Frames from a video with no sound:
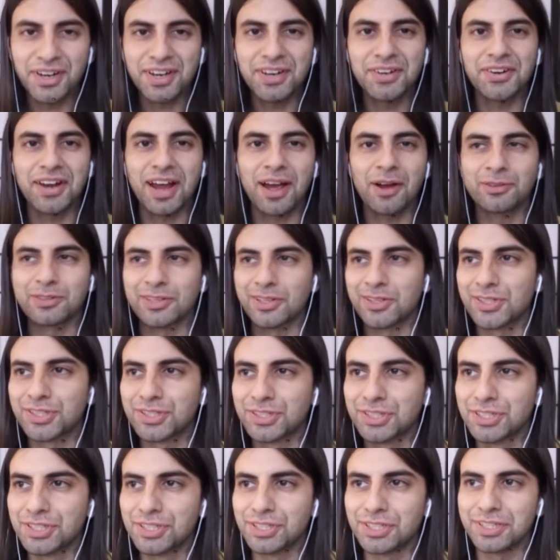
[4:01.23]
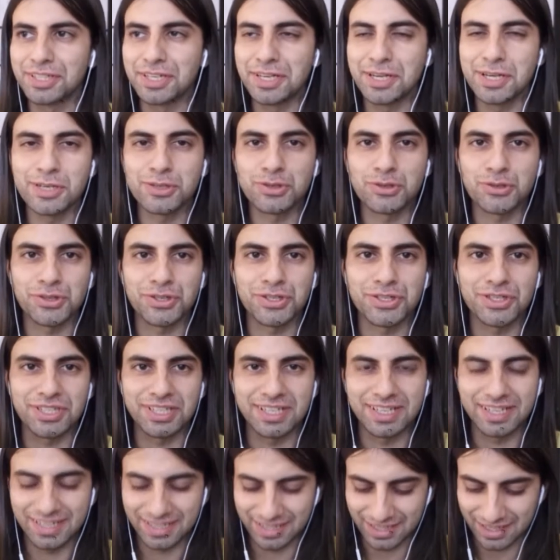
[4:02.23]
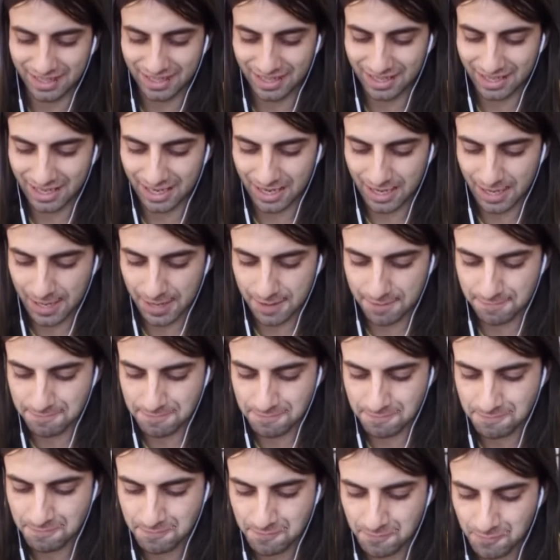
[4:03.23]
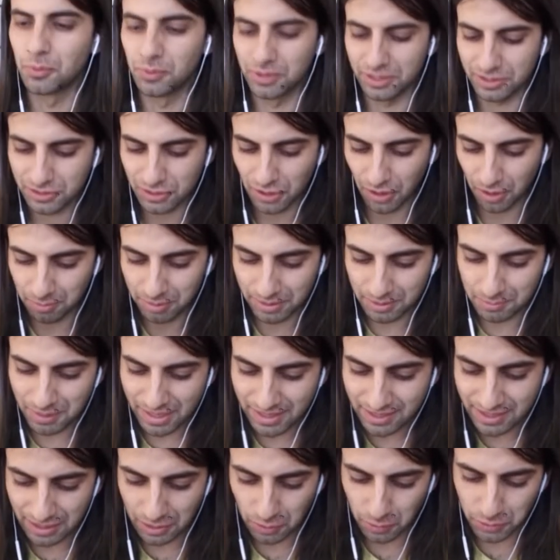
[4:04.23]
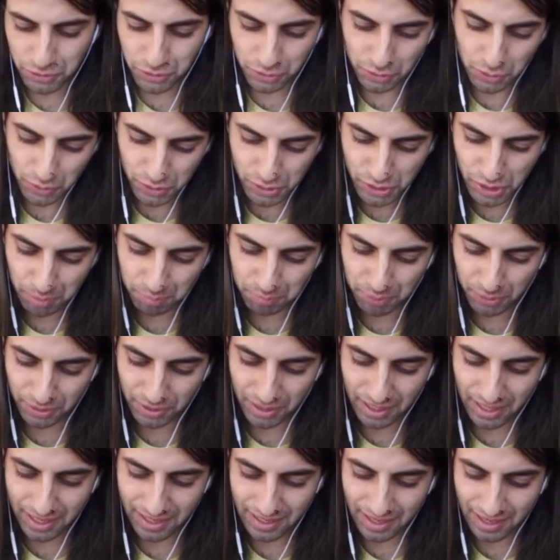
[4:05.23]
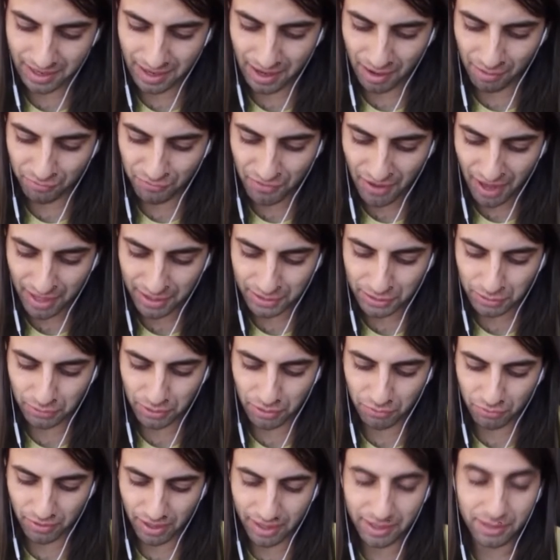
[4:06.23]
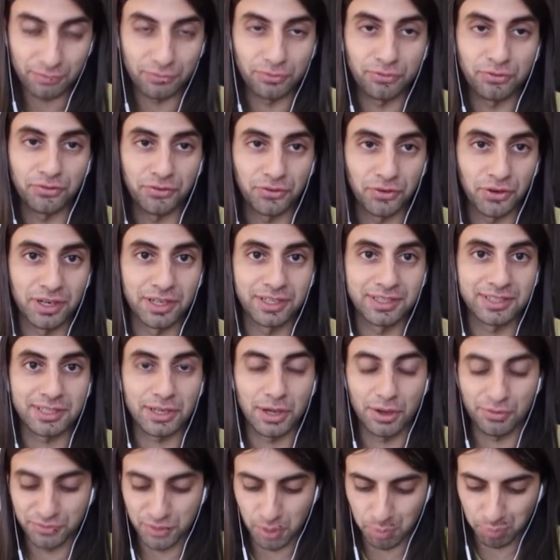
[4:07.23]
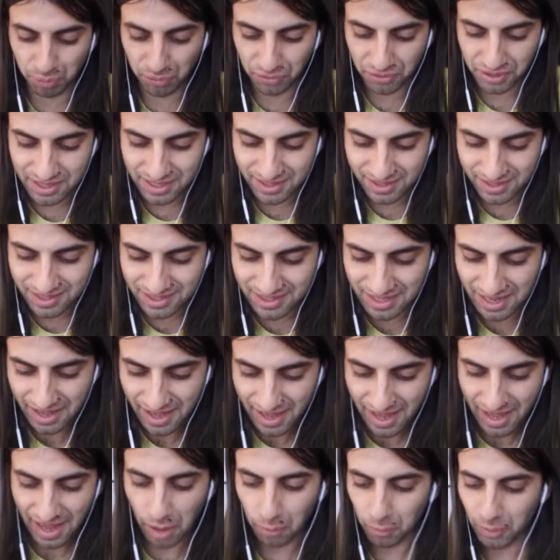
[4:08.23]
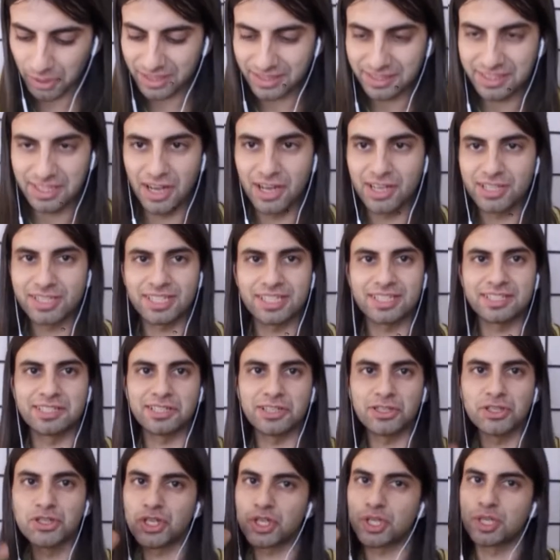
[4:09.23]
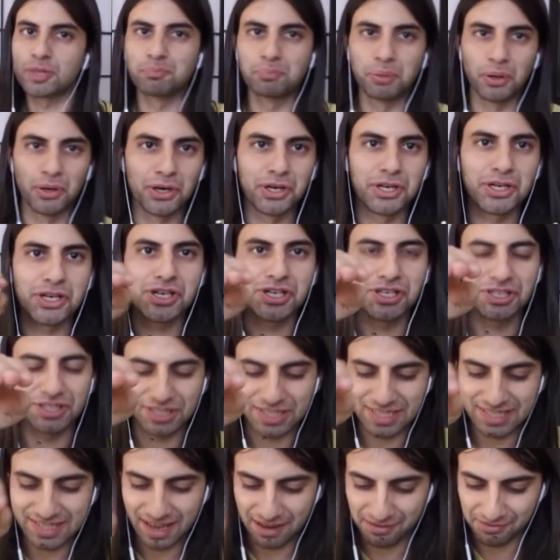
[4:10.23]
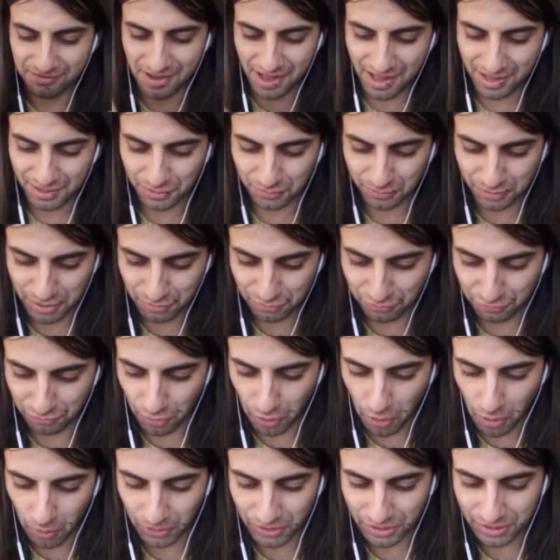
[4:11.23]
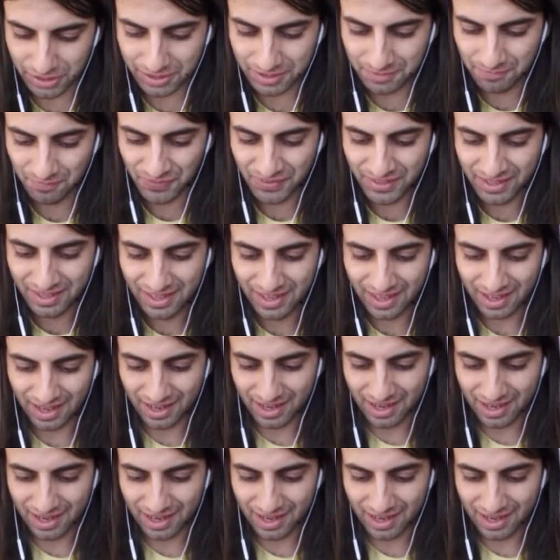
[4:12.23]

I figured out this little interesting, um, I don't know what it's called, but basically what you do is you put a, a Valkyrie right in front of the Prince. And what it does is it just pushes that Valkyrie forward.